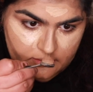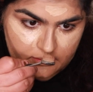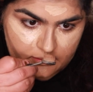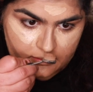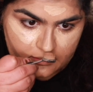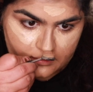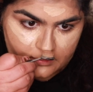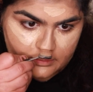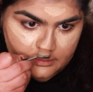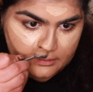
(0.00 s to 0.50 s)
and
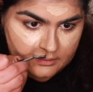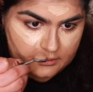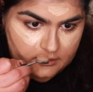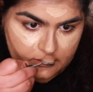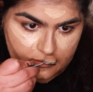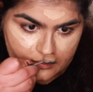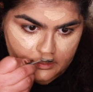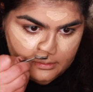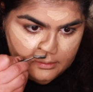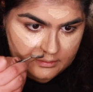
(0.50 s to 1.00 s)
then like
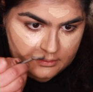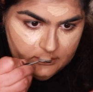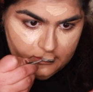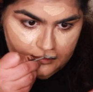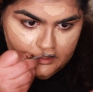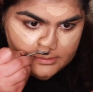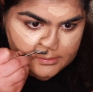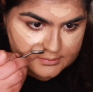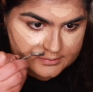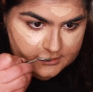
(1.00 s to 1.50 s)

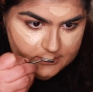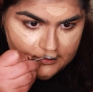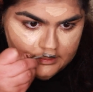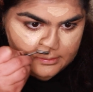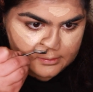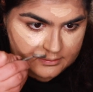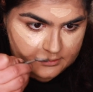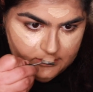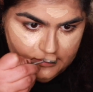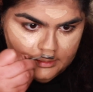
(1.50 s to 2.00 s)
this
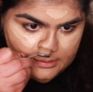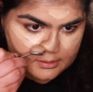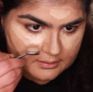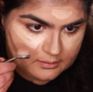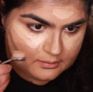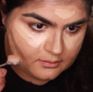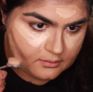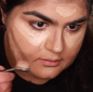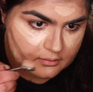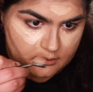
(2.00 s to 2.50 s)
under
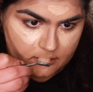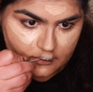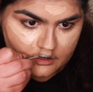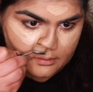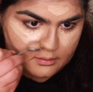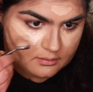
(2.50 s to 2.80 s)
here.